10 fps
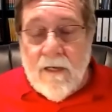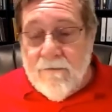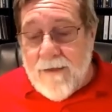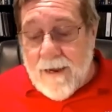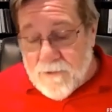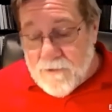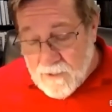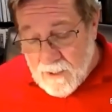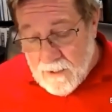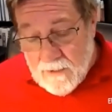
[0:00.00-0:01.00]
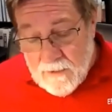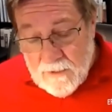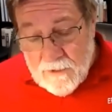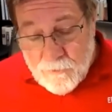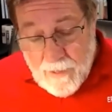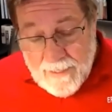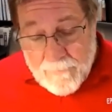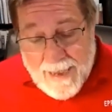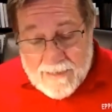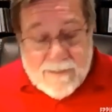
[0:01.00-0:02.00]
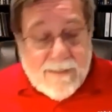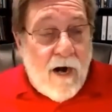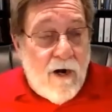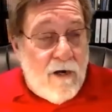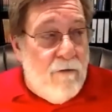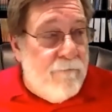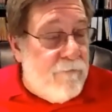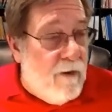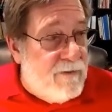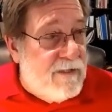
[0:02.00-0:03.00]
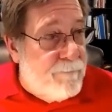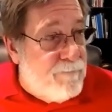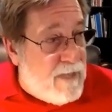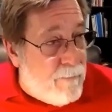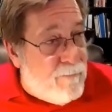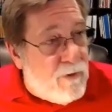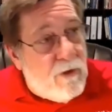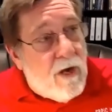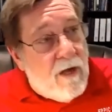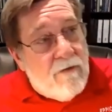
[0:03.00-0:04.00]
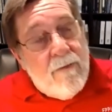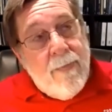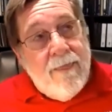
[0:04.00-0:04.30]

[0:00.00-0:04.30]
In fact, there's a Training Magazine article from September of